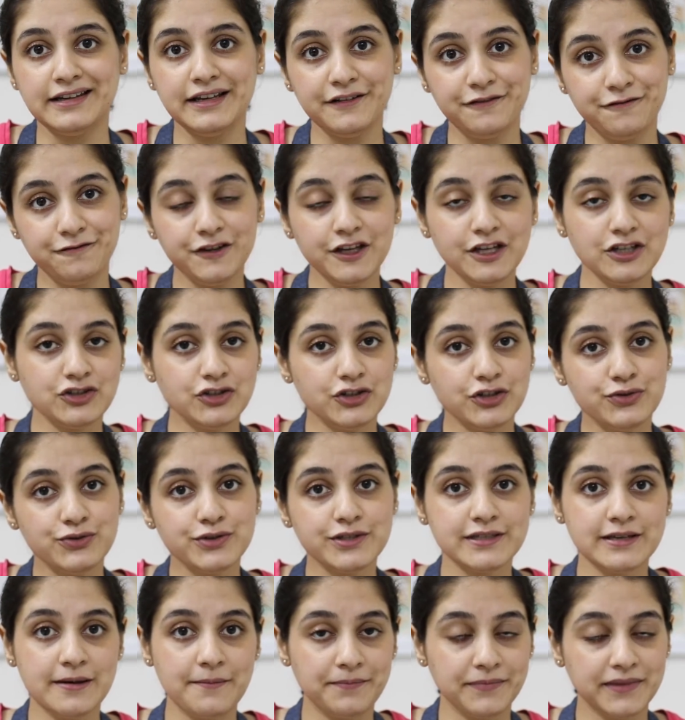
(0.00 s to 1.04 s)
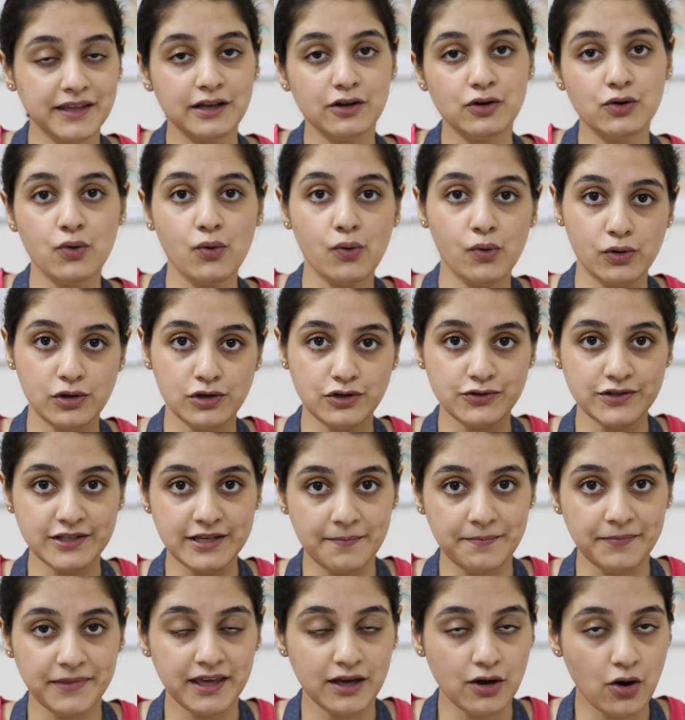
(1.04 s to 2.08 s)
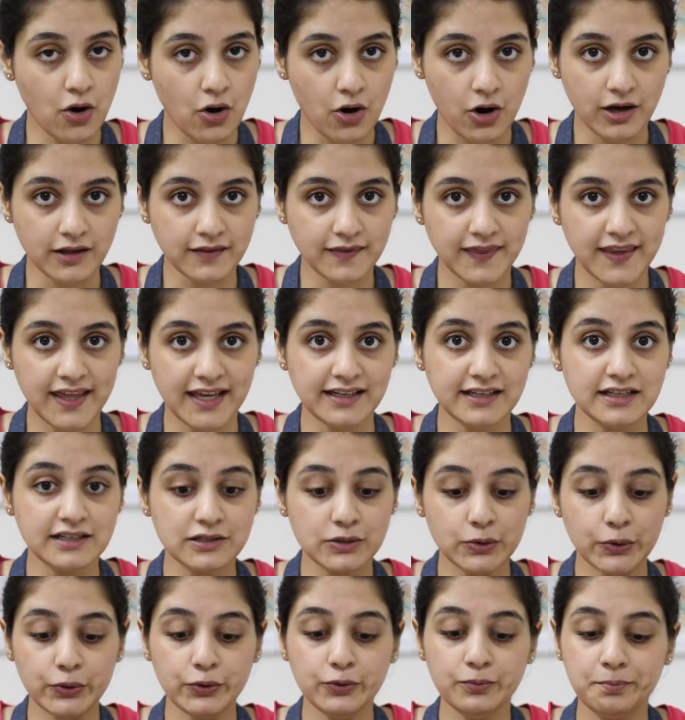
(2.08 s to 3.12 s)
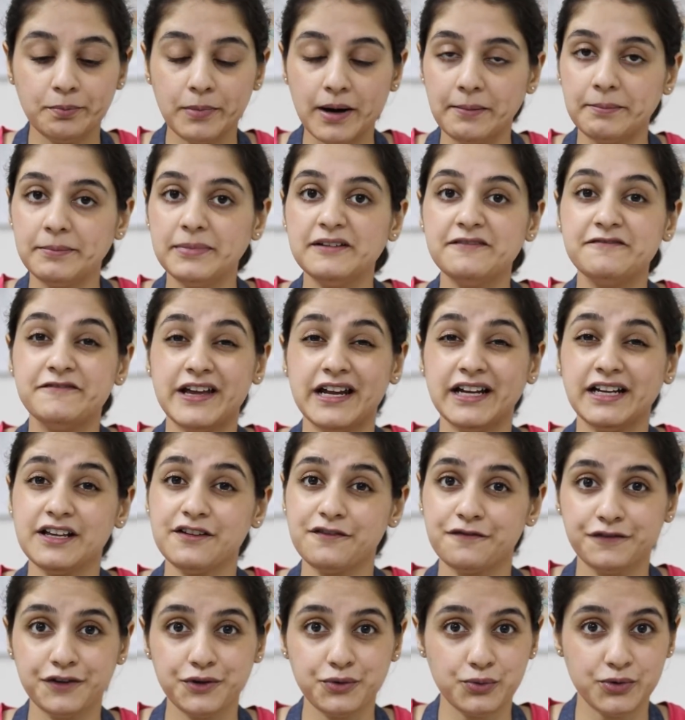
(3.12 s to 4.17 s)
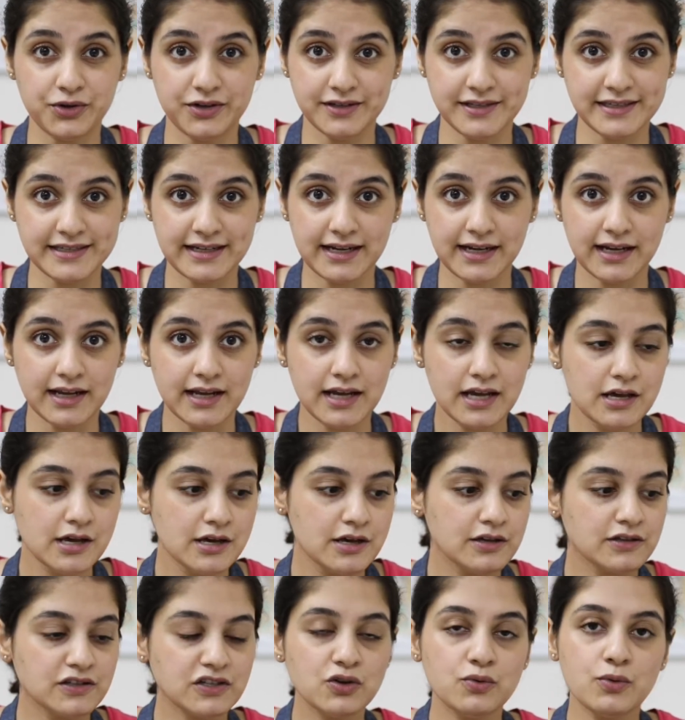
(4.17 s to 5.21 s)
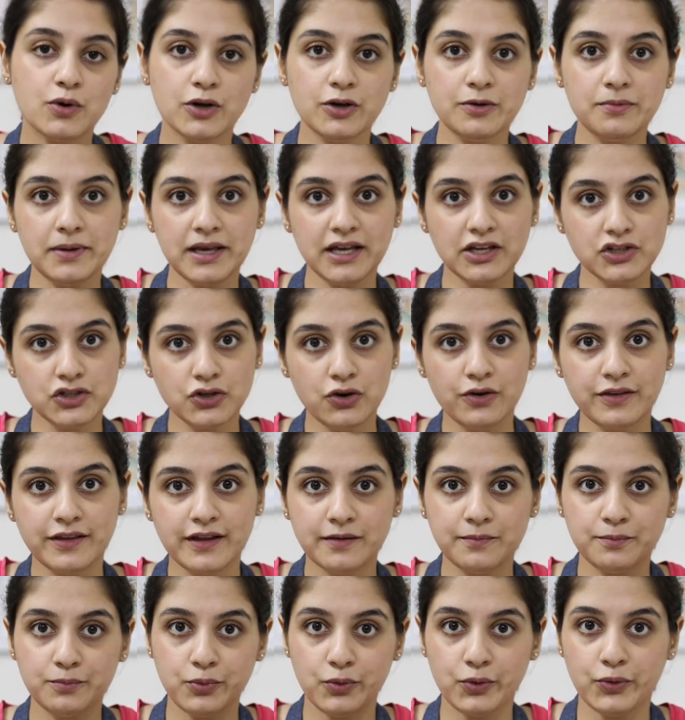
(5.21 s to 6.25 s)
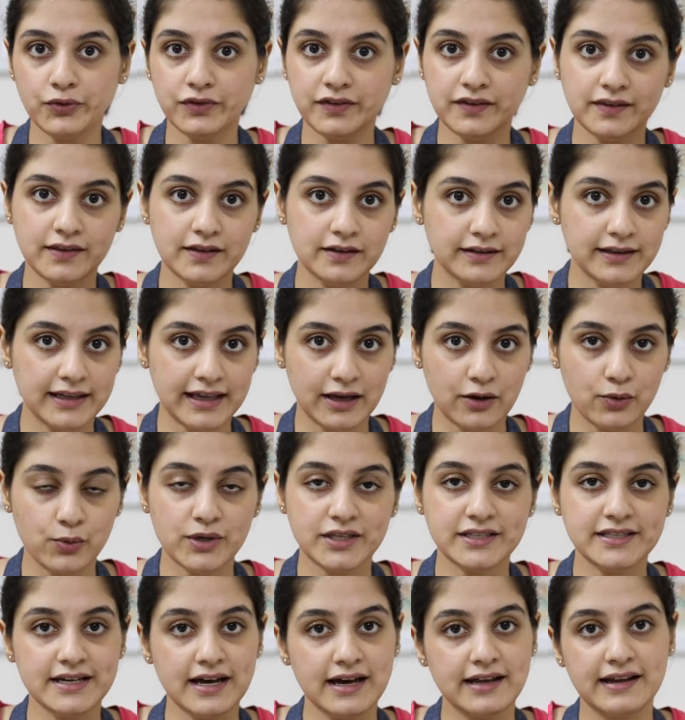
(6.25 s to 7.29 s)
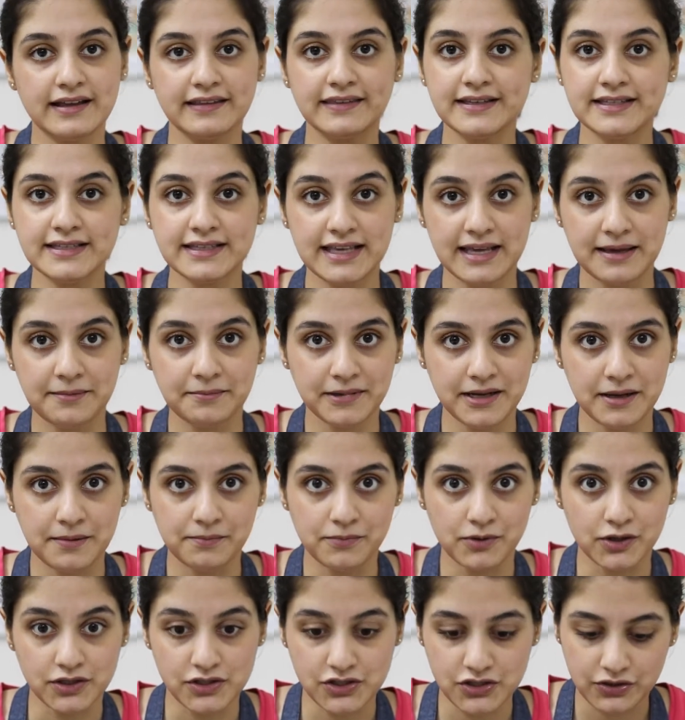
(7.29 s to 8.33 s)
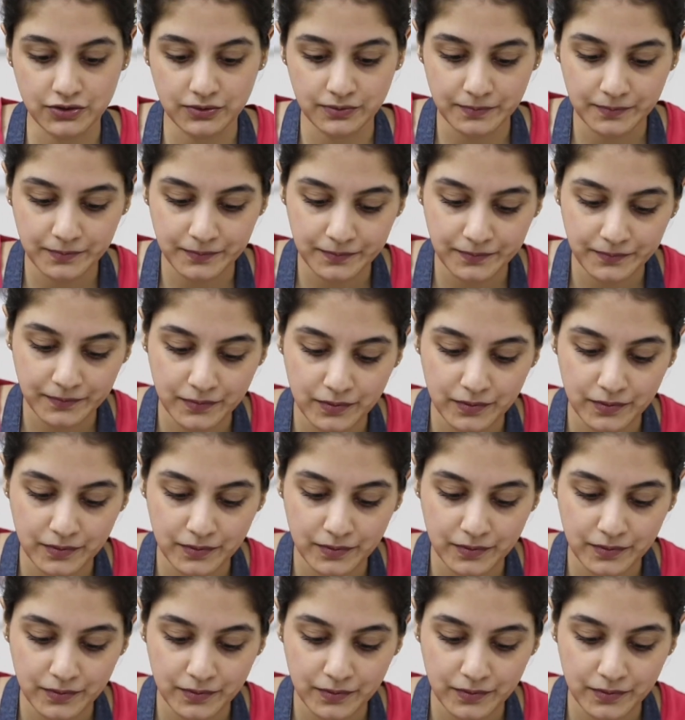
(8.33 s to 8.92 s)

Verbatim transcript: and if we introduce something cold to something hot, then it's going to bubble very furiously. So you want to make sure that both the liquids are at the same temperature.